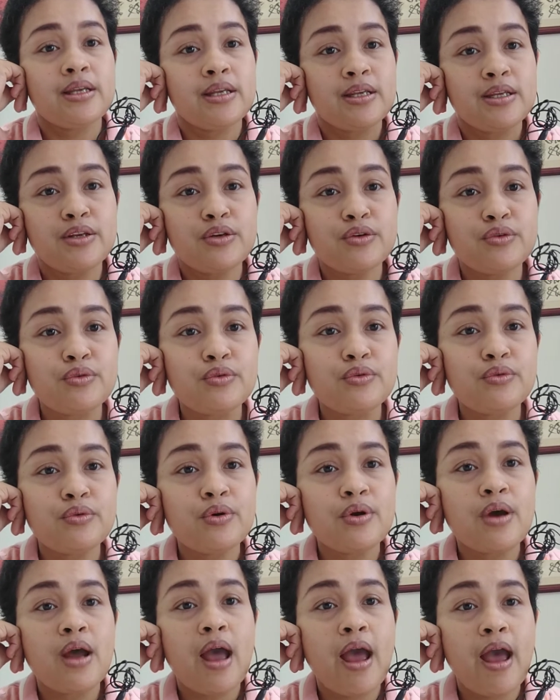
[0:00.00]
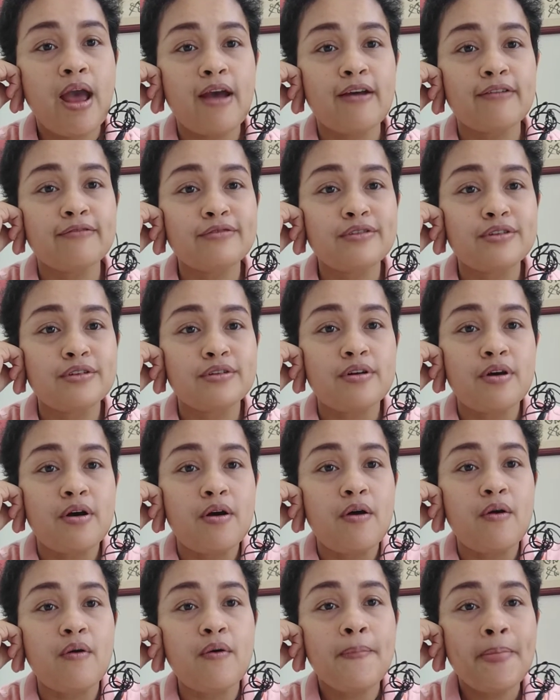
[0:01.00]
you have to
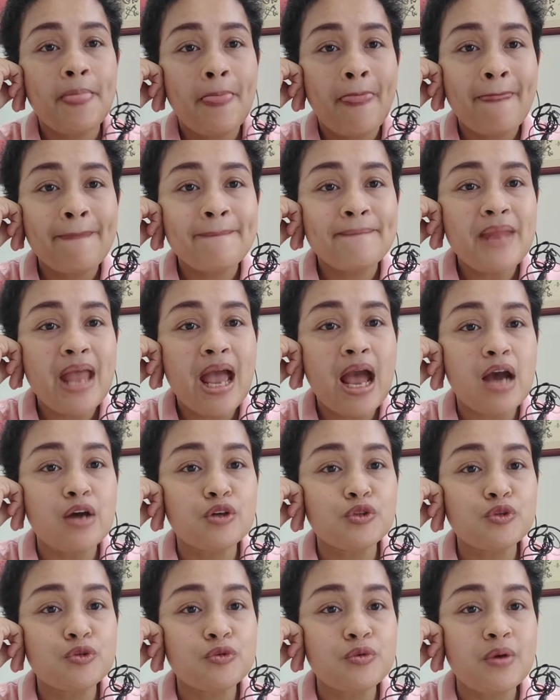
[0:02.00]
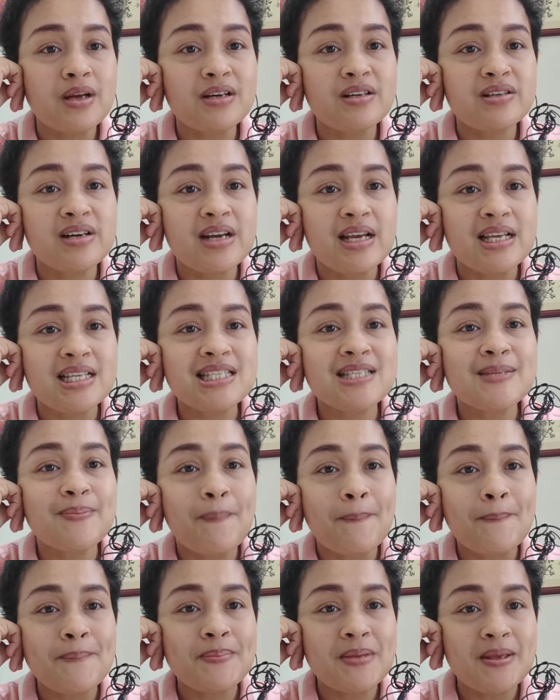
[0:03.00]
know how to address
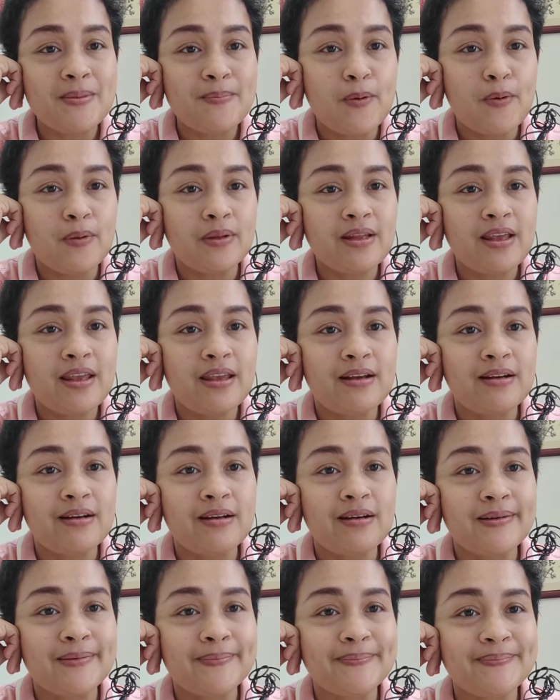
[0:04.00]
people here.